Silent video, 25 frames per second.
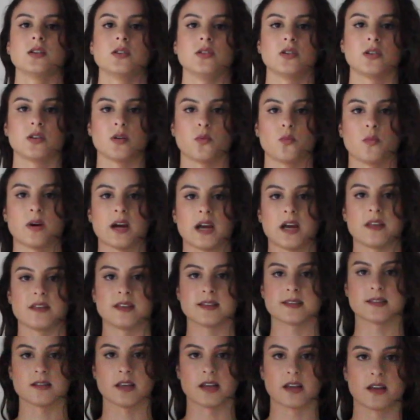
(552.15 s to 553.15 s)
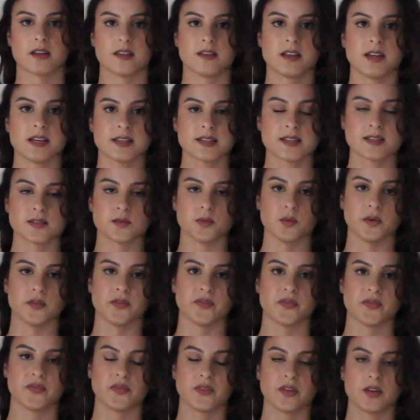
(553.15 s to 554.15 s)
You can wear this like this
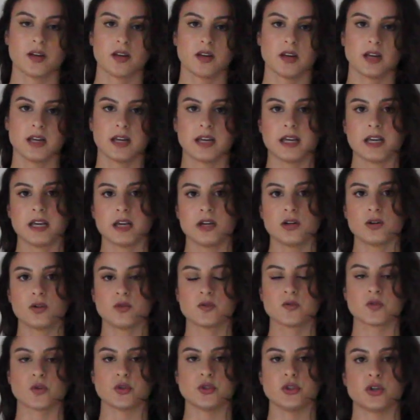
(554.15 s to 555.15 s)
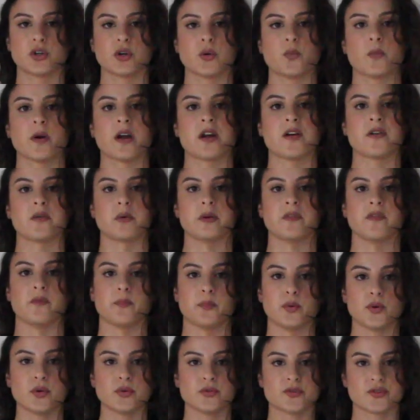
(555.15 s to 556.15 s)
with heels or you can wear it
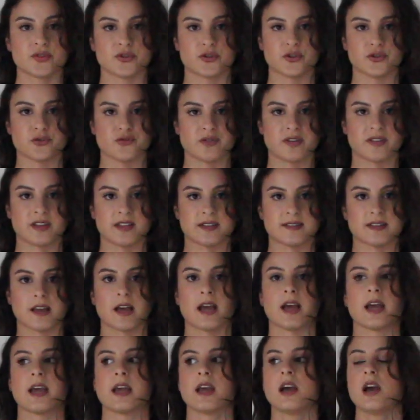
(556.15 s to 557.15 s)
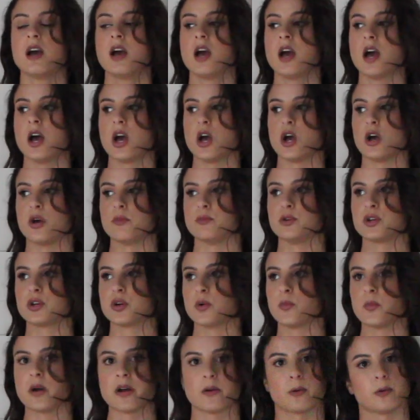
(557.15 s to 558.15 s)
with boots during the day um, you
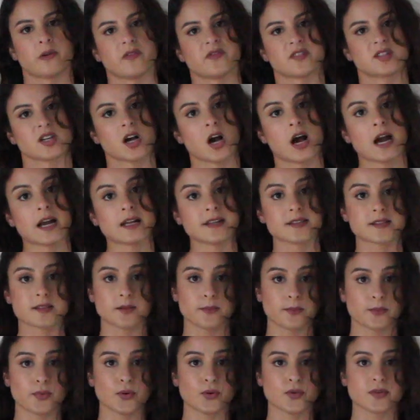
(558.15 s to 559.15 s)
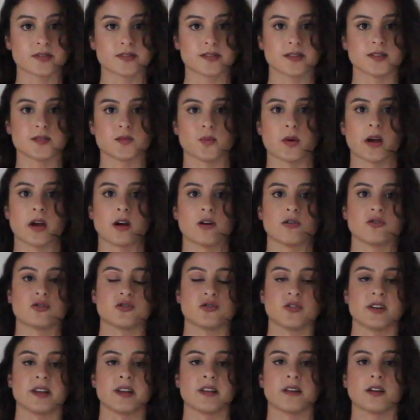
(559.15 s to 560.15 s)
can wear it with tights and boots as well
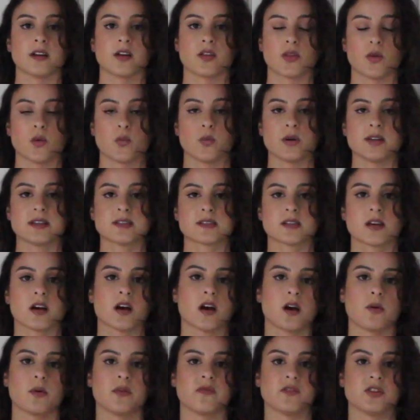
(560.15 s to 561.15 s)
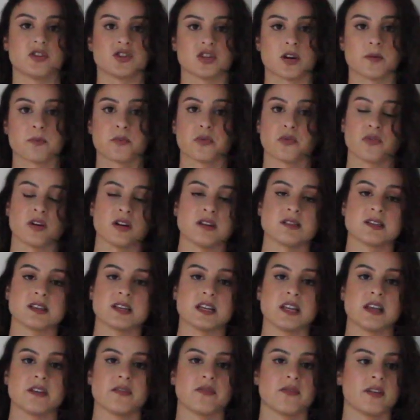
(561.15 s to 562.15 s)
during the winter with a jumper
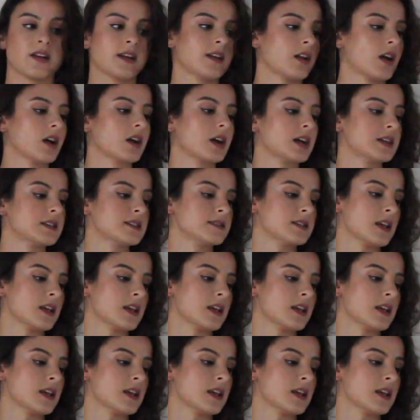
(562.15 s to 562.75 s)
underneath it like I